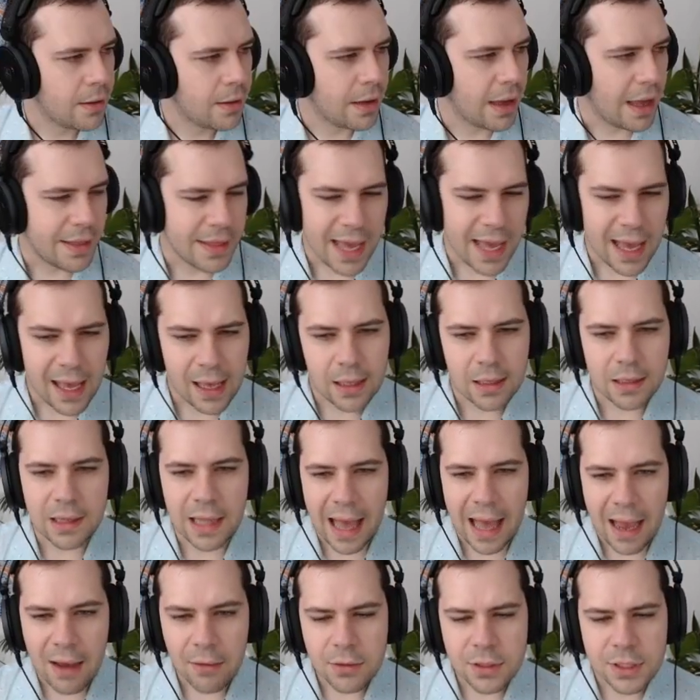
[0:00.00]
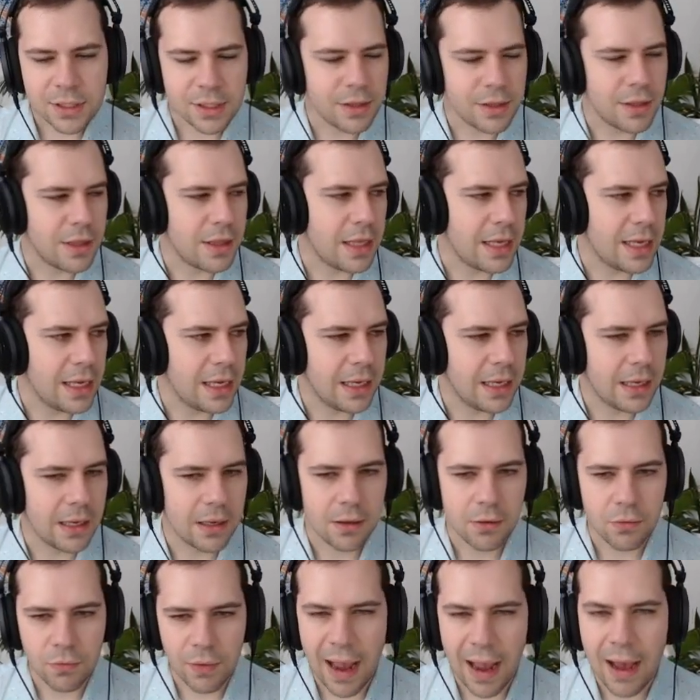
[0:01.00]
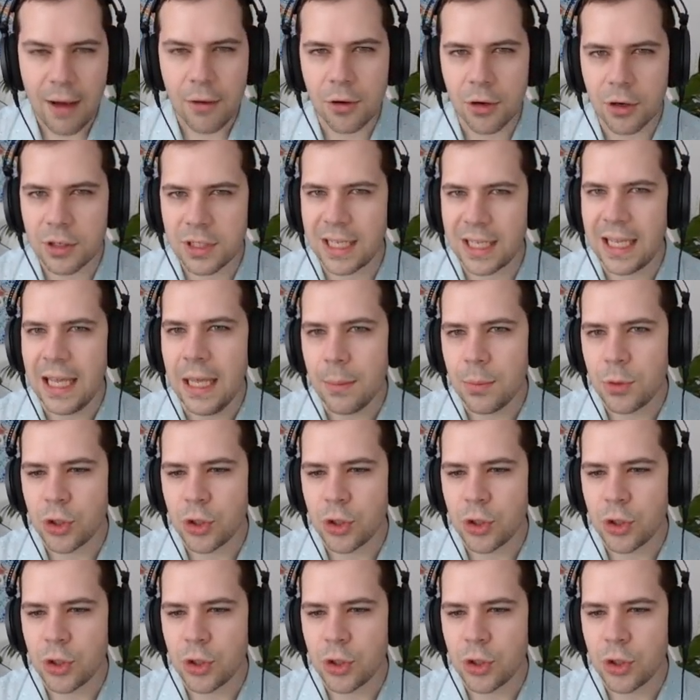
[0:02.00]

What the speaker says: And that allows the router to keep